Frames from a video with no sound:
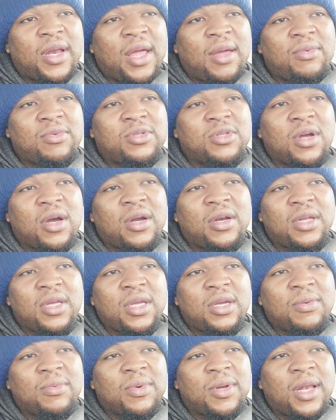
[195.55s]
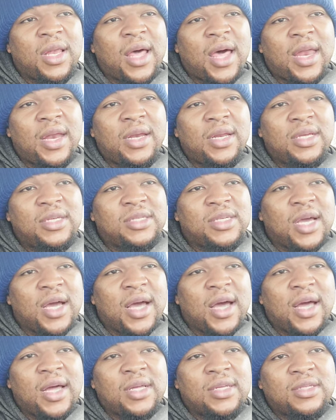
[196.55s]
They were starting to get rid of a lot of these
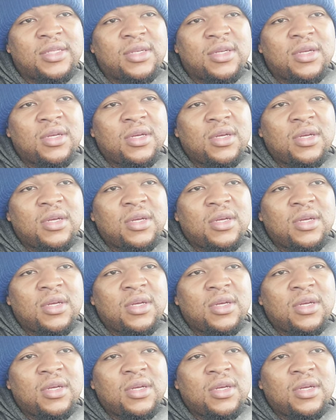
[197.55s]
guys.